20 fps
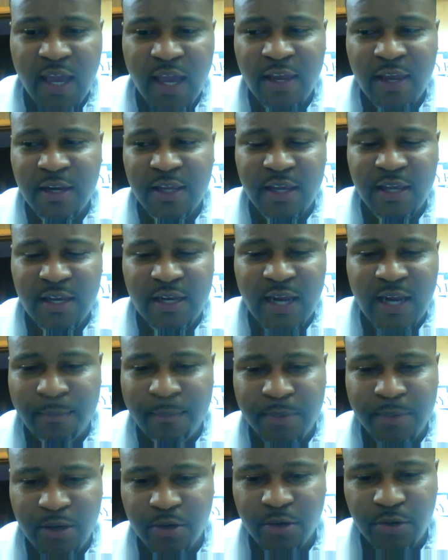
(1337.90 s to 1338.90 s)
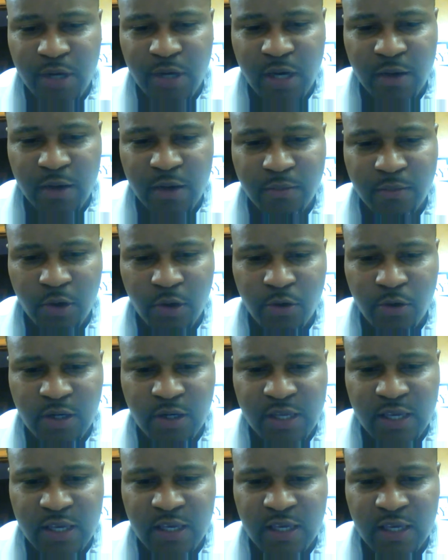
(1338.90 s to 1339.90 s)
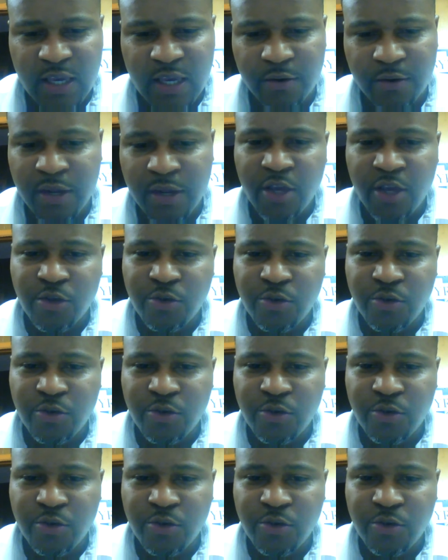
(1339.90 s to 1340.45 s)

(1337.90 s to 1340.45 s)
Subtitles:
and then not build up locally in Gary?